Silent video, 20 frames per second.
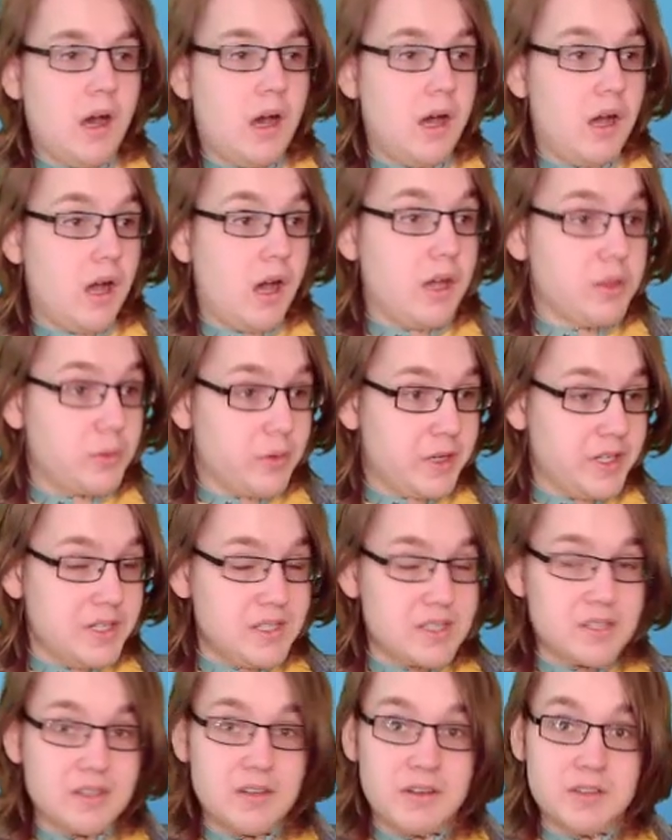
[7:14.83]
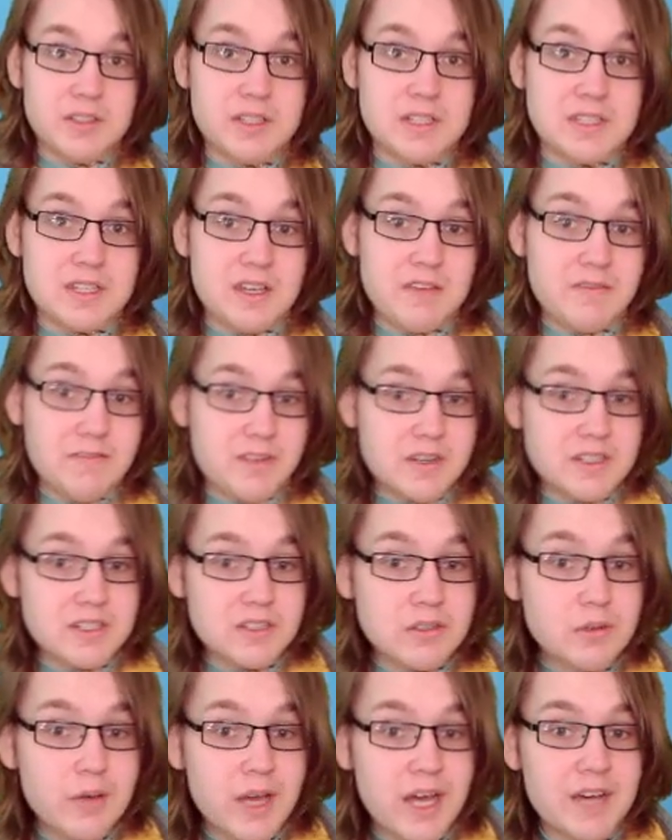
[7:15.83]
Otherwise, on the design front,
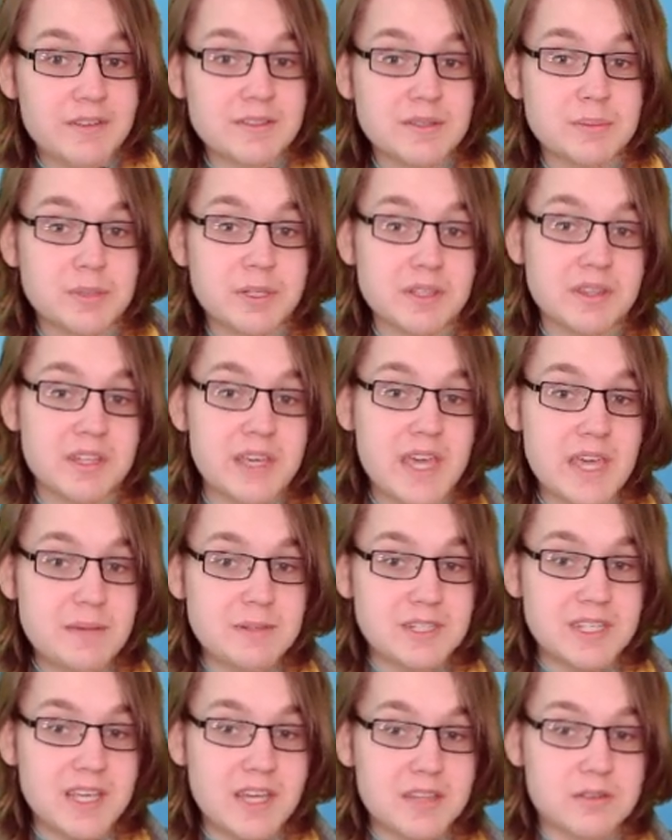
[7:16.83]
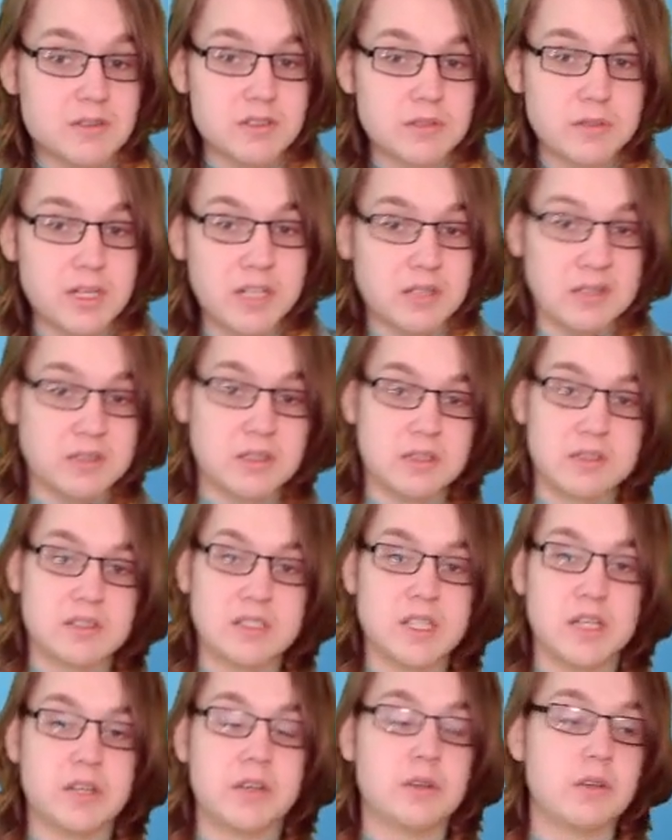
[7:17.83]
you have to put the game together as well.
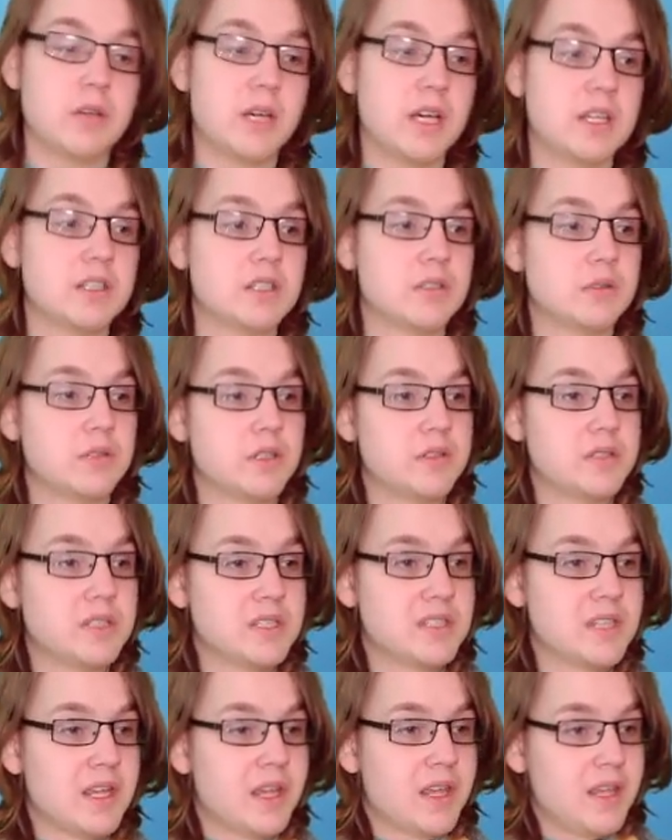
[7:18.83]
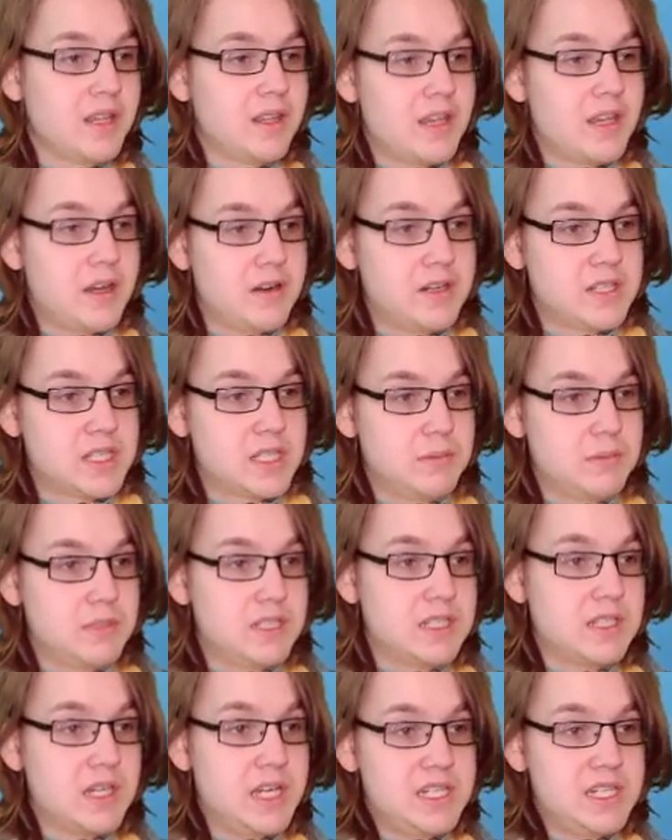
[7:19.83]
So, as you'll notice, there are some
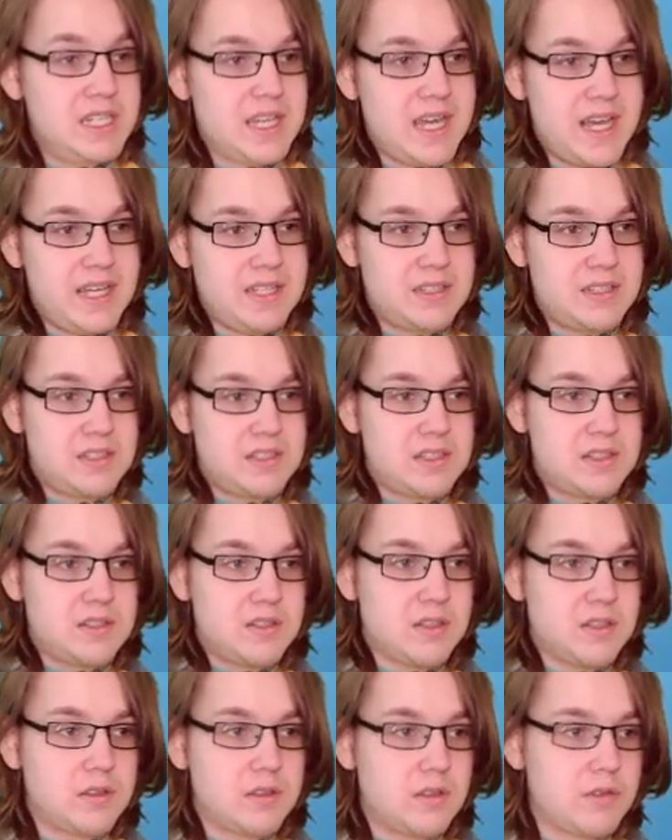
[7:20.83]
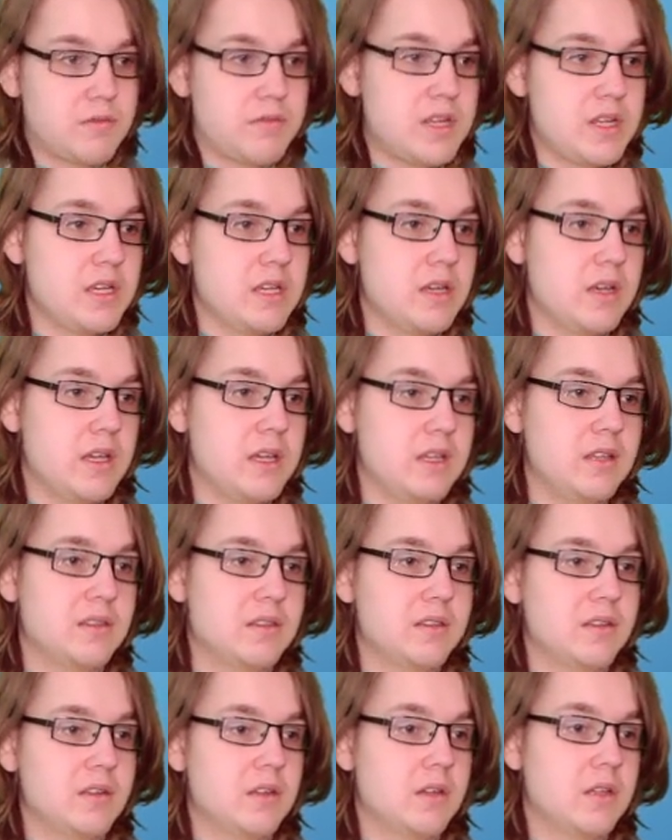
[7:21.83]
design tests, the three in,
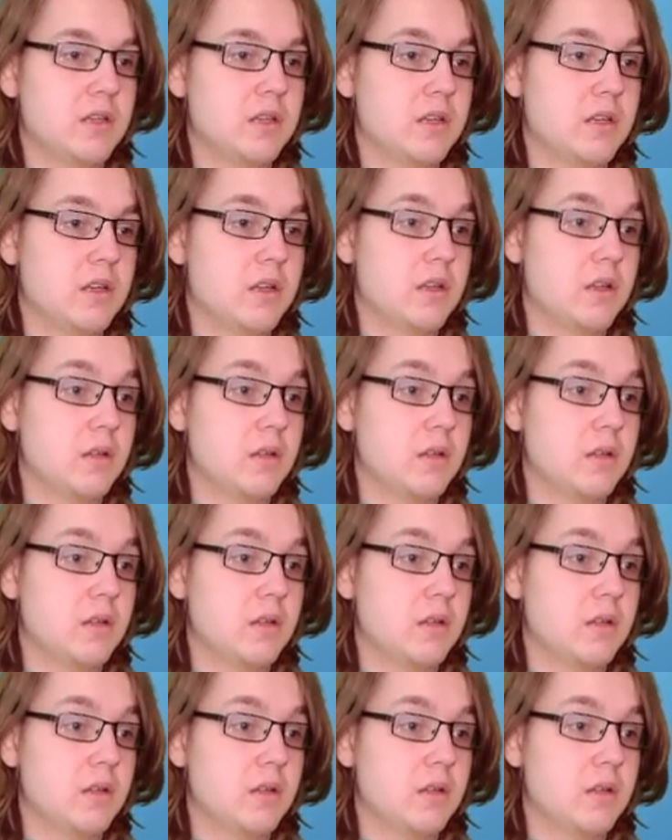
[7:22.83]
the